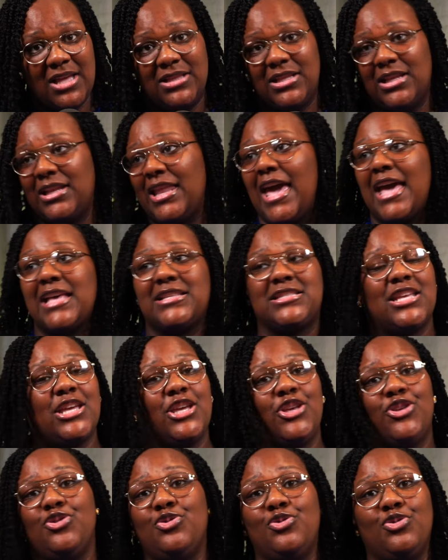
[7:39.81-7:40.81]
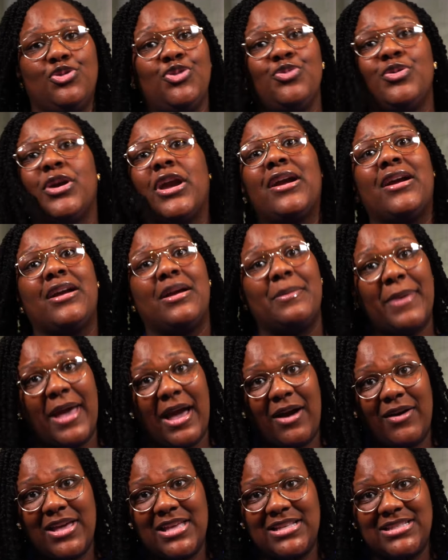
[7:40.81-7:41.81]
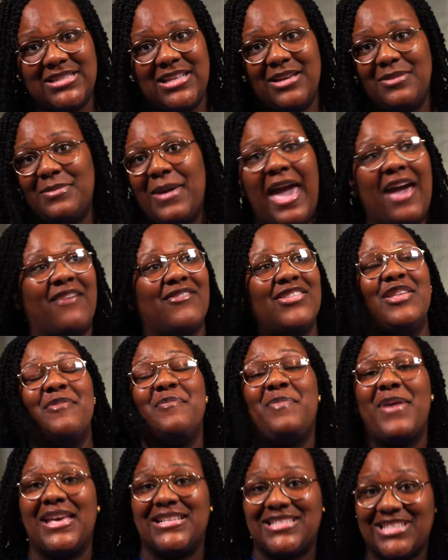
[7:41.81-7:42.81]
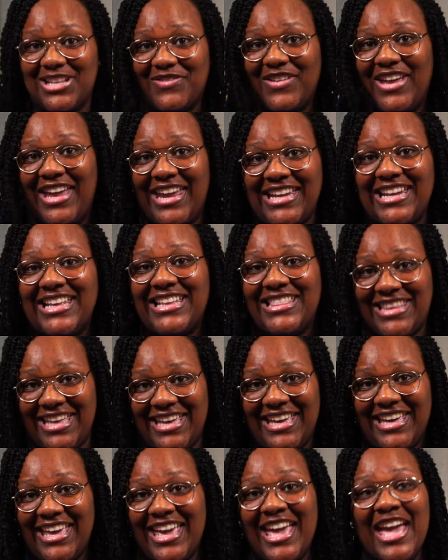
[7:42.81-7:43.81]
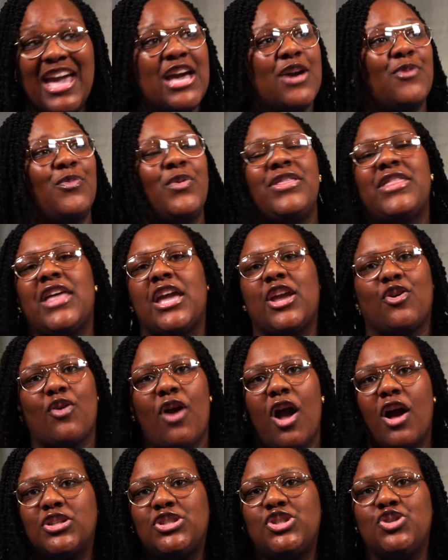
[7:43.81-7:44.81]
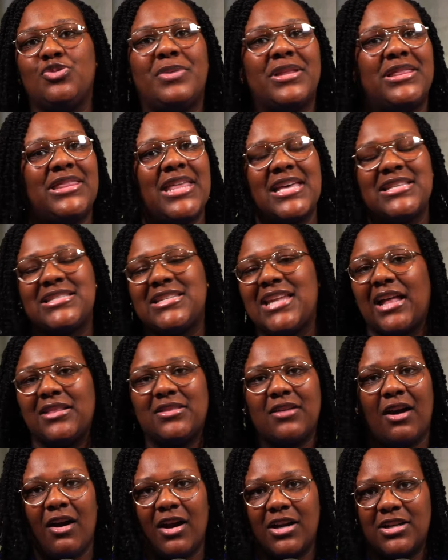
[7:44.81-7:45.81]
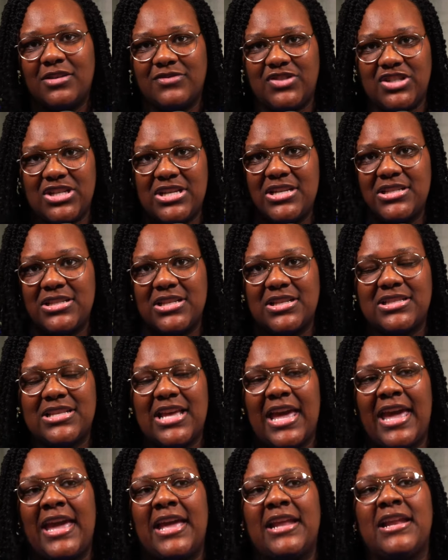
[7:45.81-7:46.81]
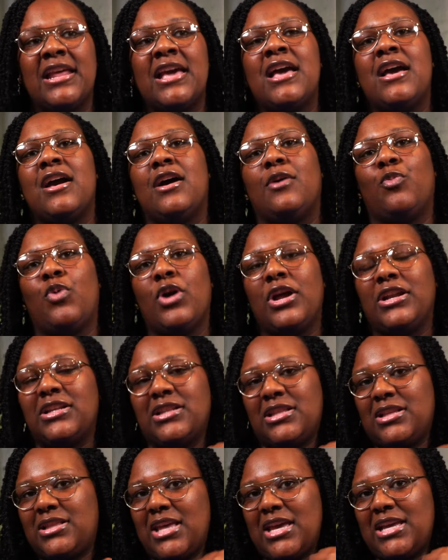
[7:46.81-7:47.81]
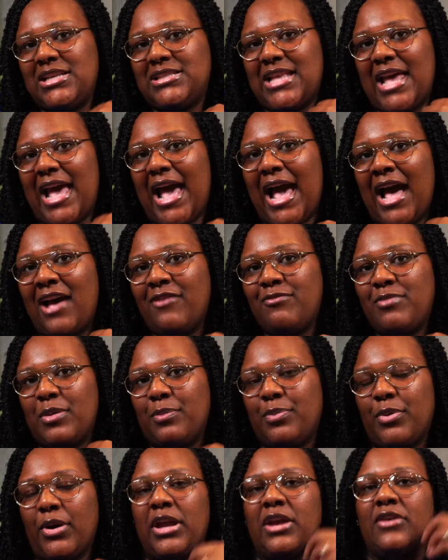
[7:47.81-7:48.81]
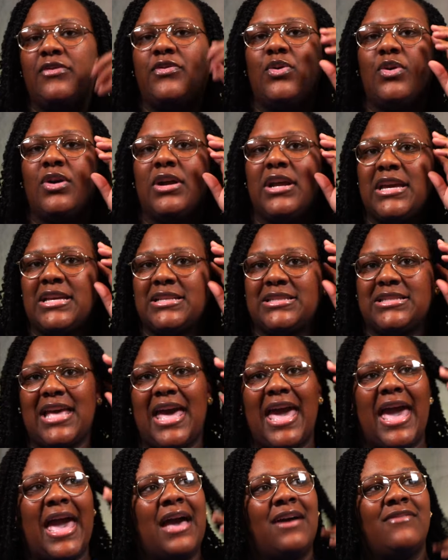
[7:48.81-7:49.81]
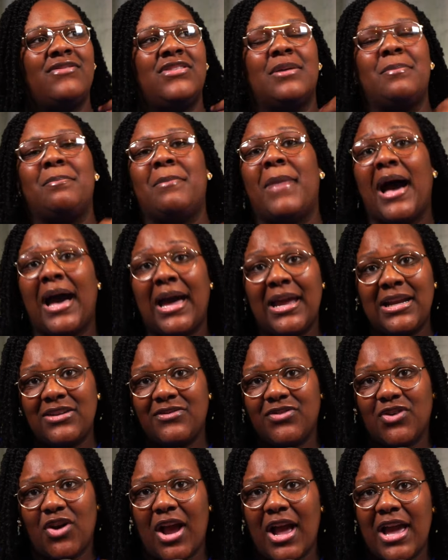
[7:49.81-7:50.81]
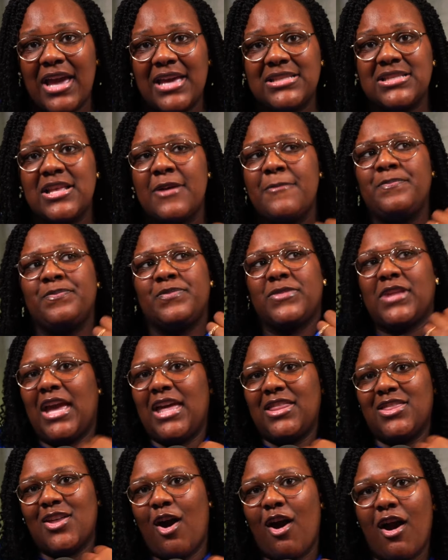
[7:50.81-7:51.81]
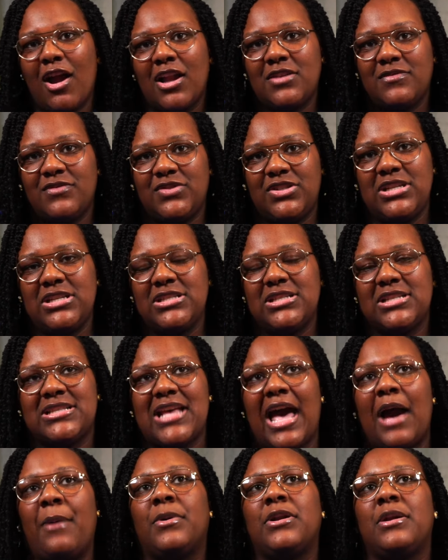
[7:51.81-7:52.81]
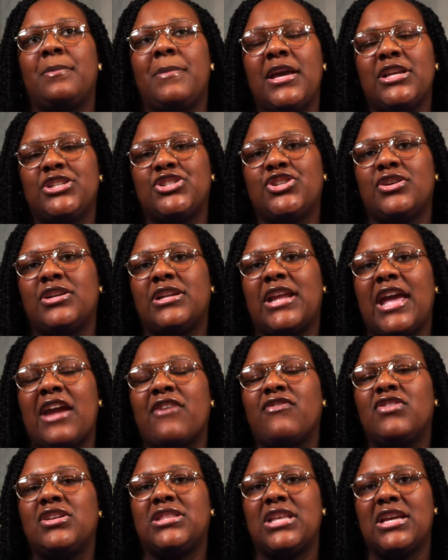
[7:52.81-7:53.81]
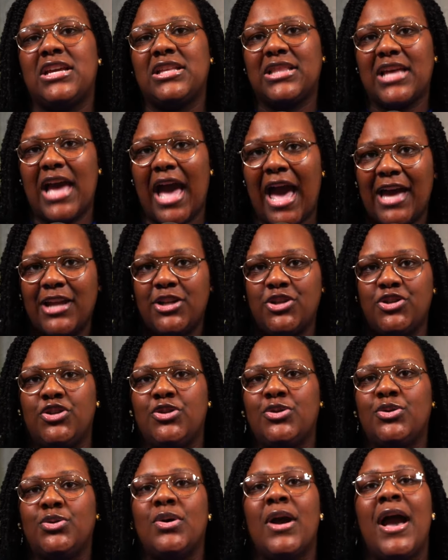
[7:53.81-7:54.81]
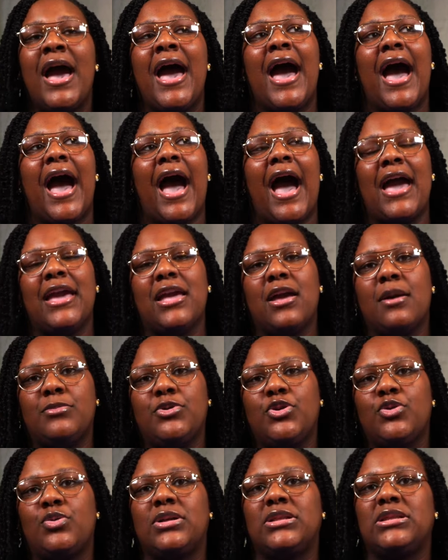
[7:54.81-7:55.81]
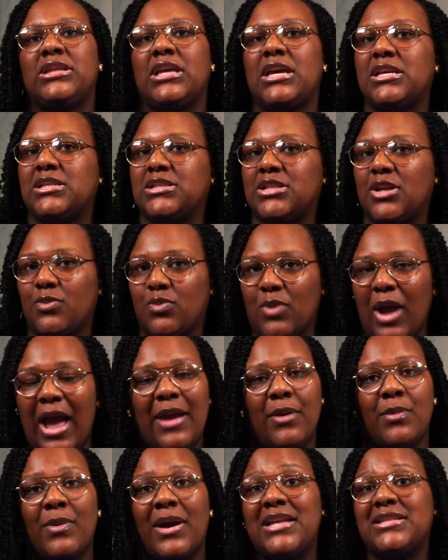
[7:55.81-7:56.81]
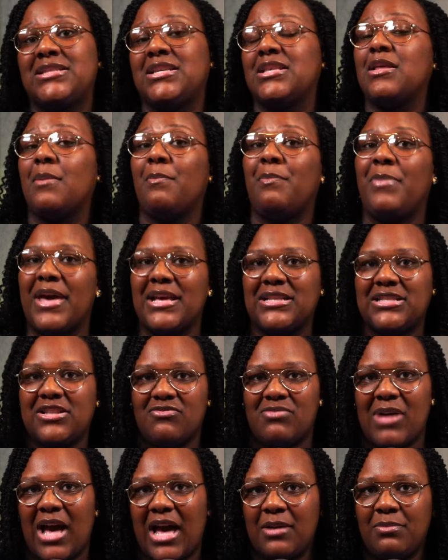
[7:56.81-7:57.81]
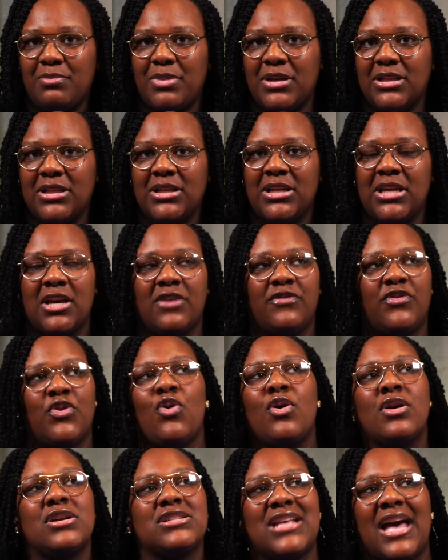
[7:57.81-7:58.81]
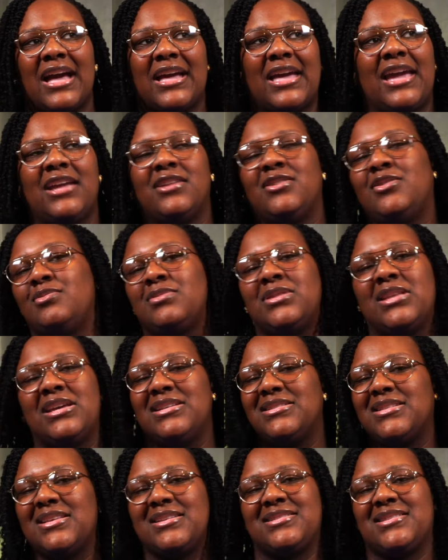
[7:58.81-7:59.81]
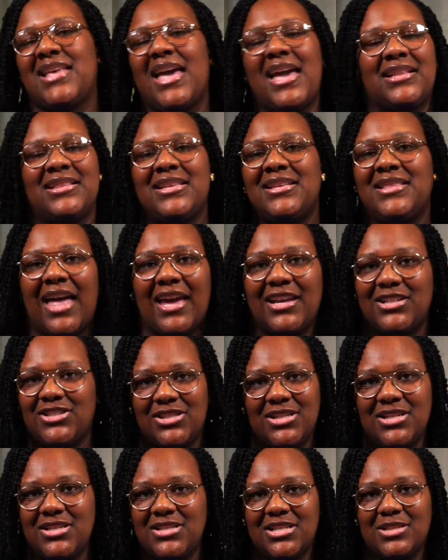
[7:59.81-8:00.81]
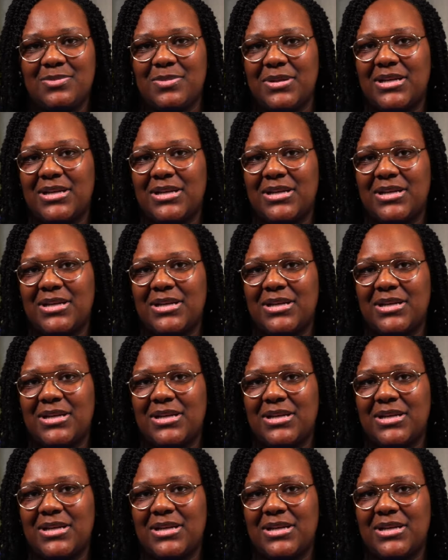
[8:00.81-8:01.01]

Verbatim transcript: The last thing you care about is them having the best of anything when they cross you. But that's not the heart of Jesus. And one of the things that I've been praying for is to have the mind of Christ and the heart of Jesus. I want to make sure in everything that I do, I am doing things the right way to the best of my ability. Of course, I can't do things exactly like Jesus